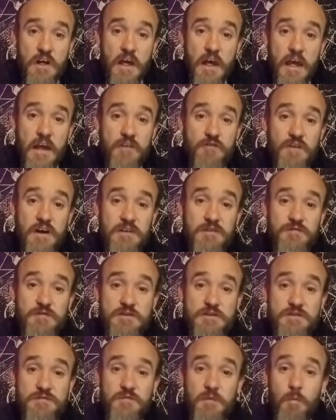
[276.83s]
and transfers
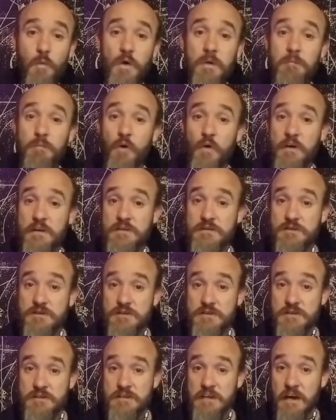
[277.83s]
it from one point
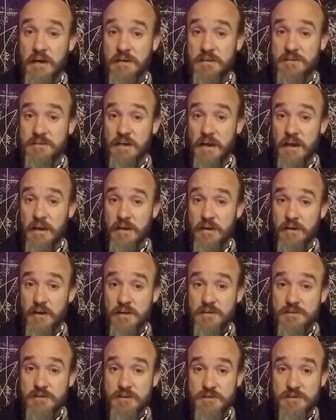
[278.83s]
to the next. And it
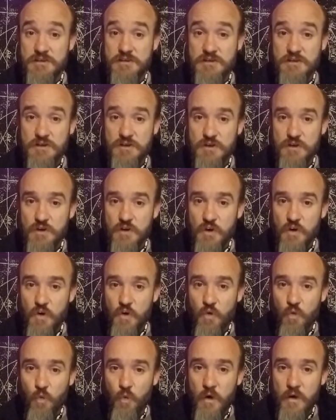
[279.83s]
does this
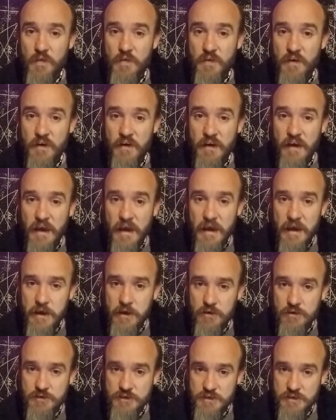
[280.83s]
with
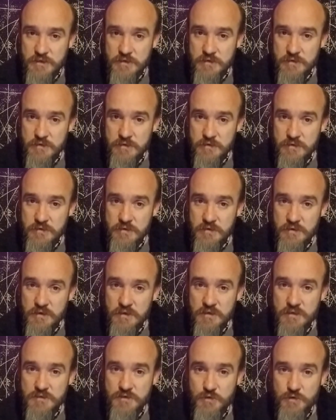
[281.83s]
energy.
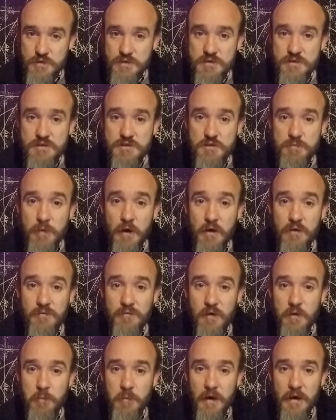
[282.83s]
So this is the part of
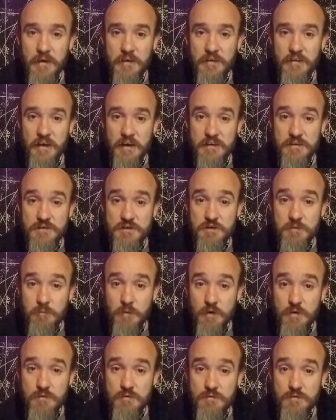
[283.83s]
our body that is
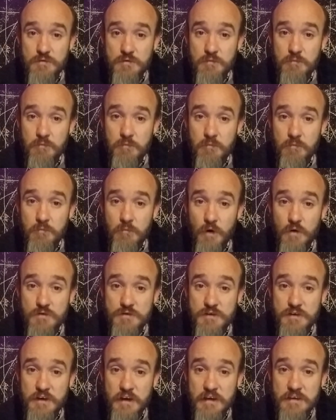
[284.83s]
most
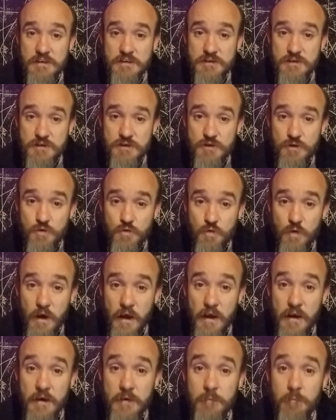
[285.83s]
connected to
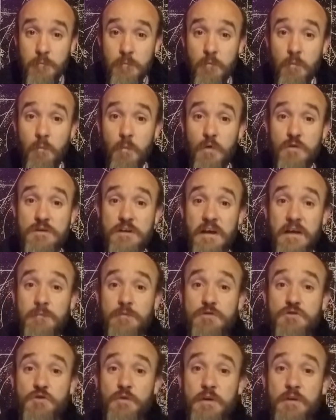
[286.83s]
and most
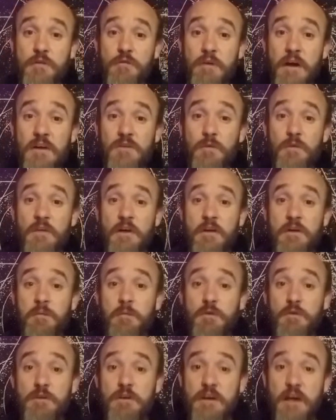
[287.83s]
able to interact with and
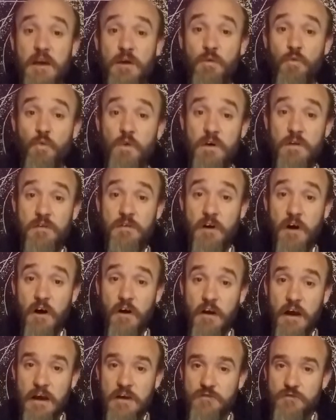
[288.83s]
communicate with
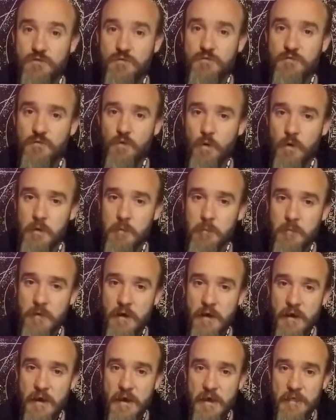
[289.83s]
our astral form.
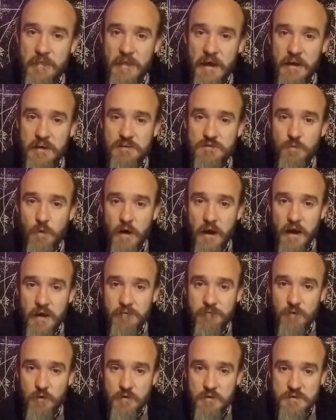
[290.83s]
And that is why I
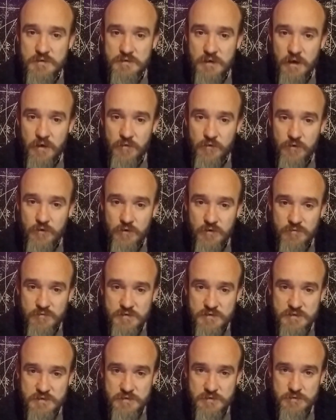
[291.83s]
focus on the nervous
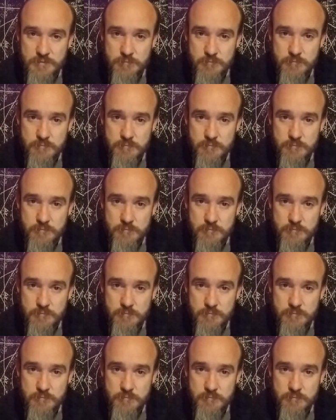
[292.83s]
system.